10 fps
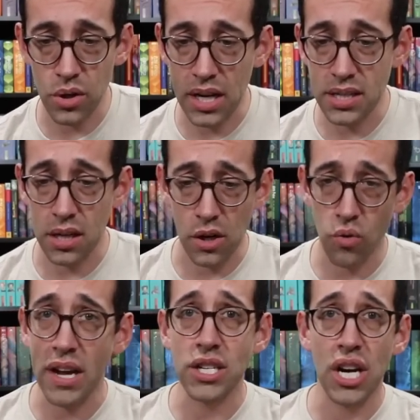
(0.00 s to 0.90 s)
Trunk has done a
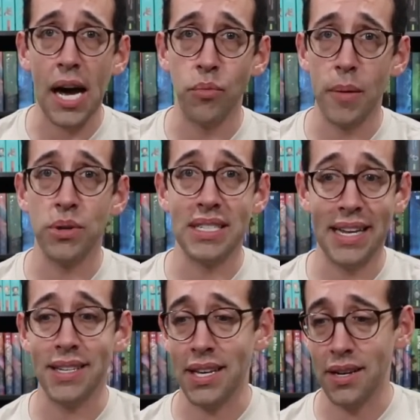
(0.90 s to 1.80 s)
great job
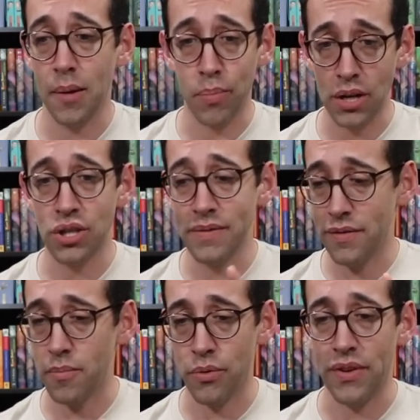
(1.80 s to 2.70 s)
representing a bunch of
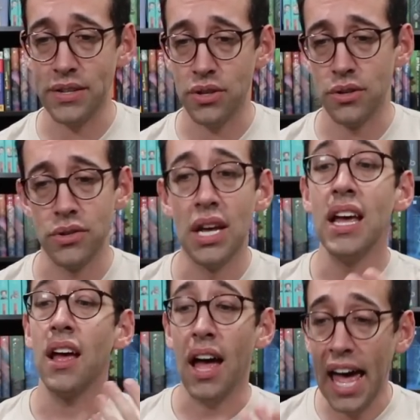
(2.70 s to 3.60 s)
different professors,
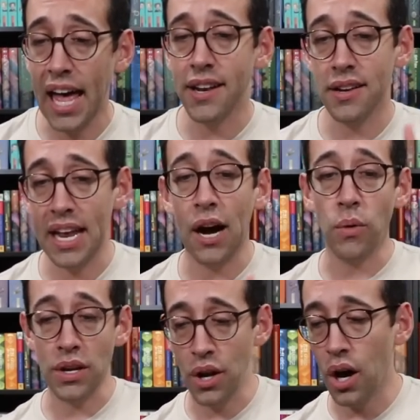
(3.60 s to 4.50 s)
and now
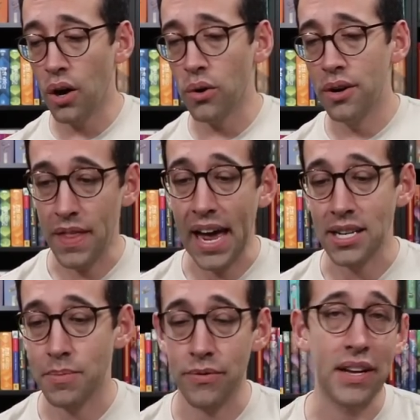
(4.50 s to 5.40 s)
we know that
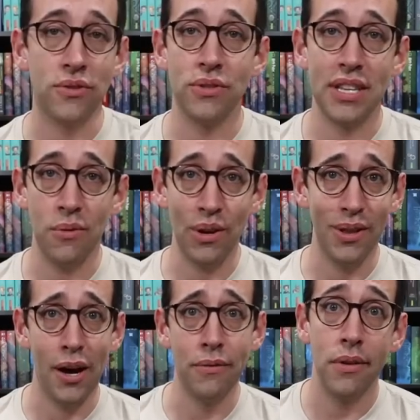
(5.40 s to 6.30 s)
it's professors that we
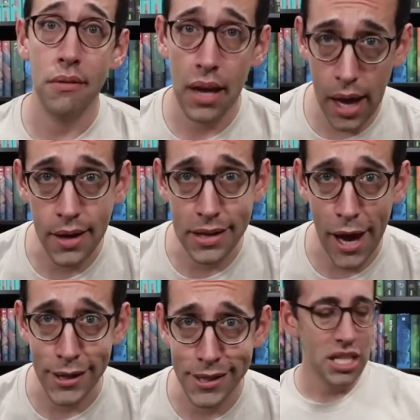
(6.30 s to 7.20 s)
love and
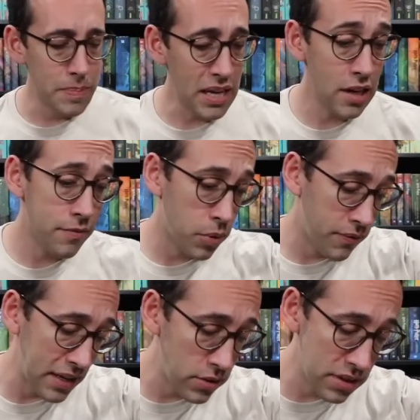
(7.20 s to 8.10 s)
hate. Speaking of
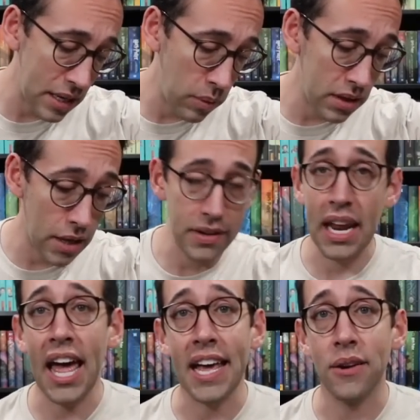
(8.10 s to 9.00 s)
professors that we love and
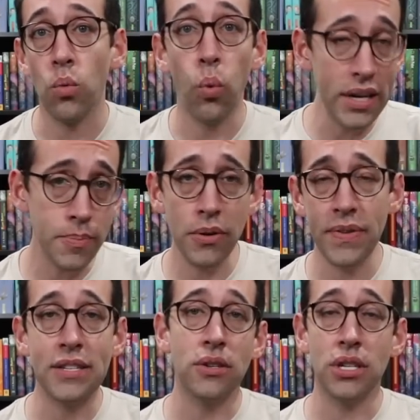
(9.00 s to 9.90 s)
hate, which
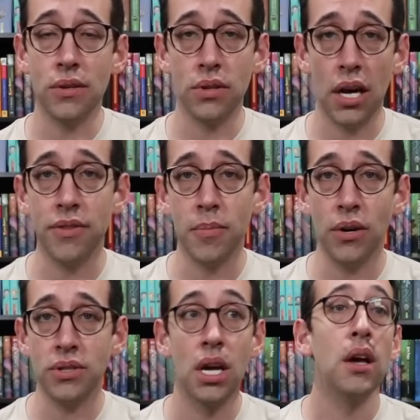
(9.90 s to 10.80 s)
professor do you love the
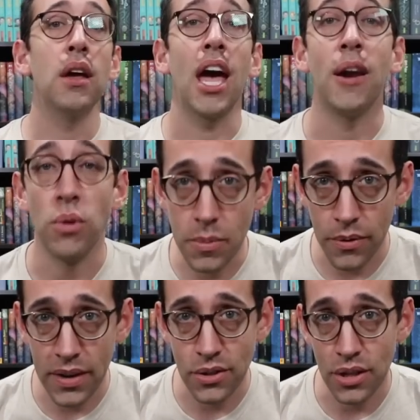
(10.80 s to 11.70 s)
most and which
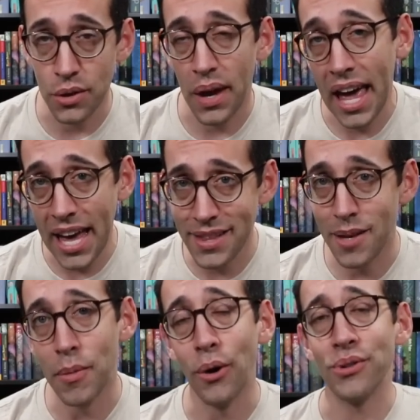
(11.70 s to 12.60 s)
professor do you hate
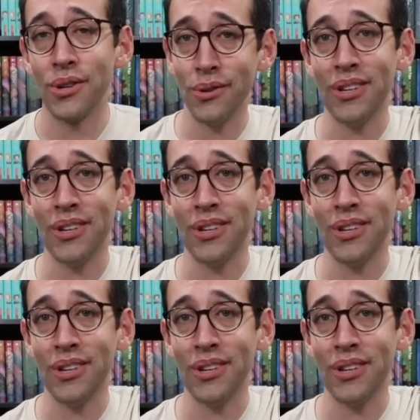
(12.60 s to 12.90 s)
the most?